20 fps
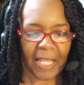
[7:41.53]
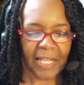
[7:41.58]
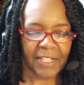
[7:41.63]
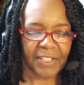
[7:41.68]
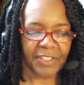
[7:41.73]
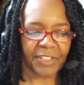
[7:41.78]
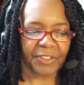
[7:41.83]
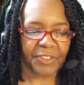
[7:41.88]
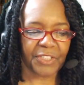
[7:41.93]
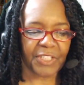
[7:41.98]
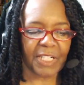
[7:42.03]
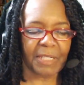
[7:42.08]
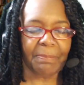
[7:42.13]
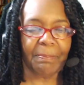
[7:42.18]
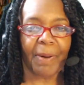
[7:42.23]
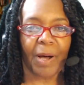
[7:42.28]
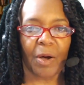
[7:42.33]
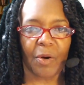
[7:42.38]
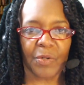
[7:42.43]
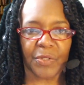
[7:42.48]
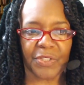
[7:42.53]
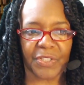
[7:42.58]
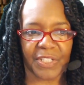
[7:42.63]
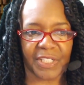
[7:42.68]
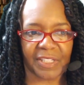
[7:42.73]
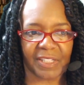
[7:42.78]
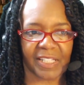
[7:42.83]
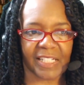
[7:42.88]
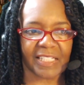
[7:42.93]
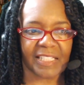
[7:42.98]
So she
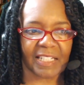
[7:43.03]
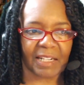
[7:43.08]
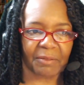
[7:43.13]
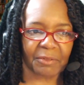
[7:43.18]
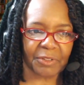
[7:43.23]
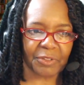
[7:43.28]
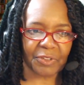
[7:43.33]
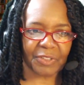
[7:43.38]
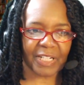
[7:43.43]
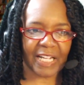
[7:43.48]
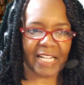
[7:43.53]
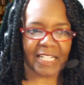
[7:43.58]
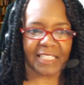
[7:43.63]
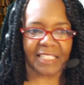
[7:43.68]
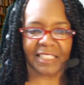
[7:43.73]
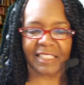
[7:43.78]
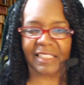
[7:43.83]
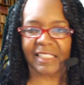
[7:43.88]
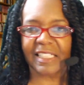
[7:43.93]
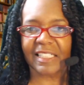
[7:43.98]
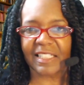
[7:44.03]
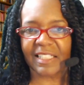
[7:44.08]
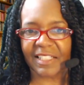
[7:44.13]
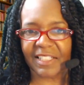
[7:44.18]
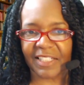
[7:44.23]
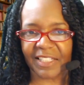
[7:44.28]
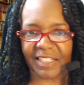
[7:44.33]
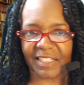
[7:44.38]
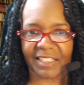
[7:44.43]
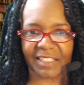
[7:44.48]
posted this, and I want you guys to listen
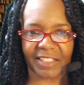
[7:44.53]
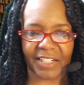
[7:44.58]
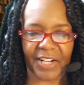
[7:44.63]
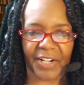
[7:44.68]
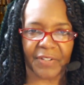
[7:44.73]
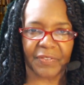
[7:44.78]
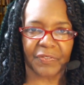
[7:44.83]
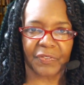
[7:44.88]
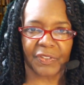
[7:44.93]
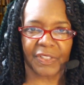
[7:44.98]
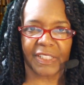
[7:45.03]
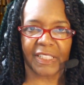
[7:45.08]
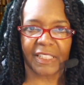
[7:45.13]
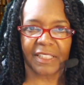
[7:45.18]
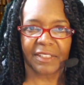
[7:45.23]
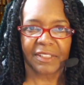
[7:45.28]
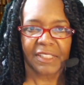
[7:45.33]
to this carefully